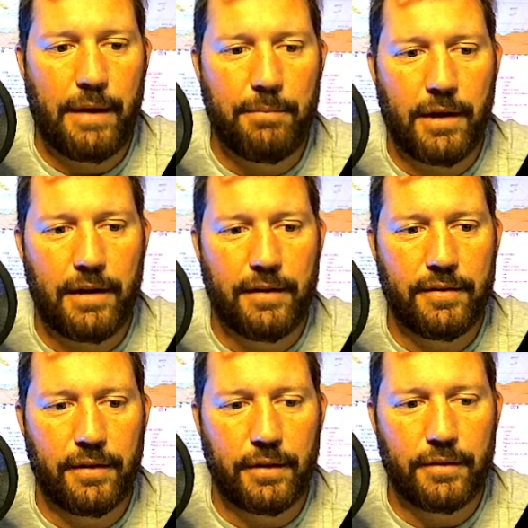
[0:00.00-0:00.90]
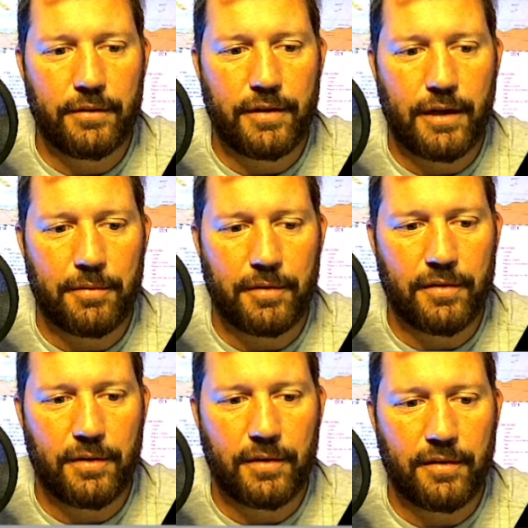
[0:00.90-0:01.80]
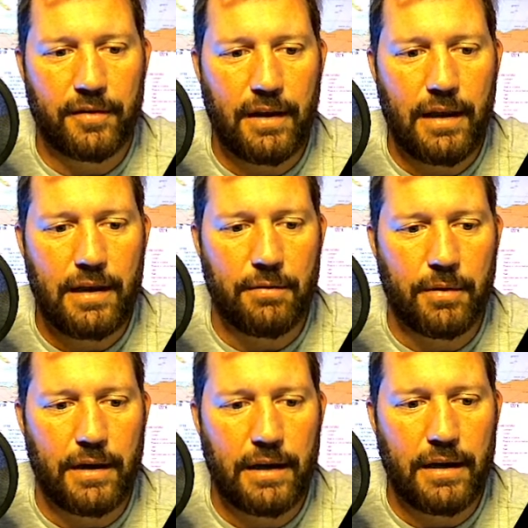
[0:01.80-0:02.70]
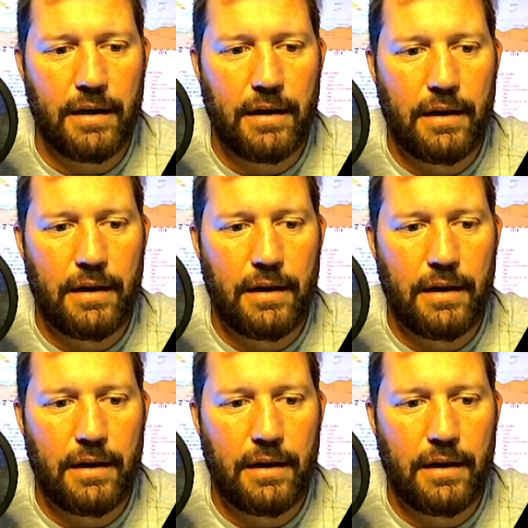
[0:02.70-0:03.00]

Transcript: I'm not into those types of tokens anyway.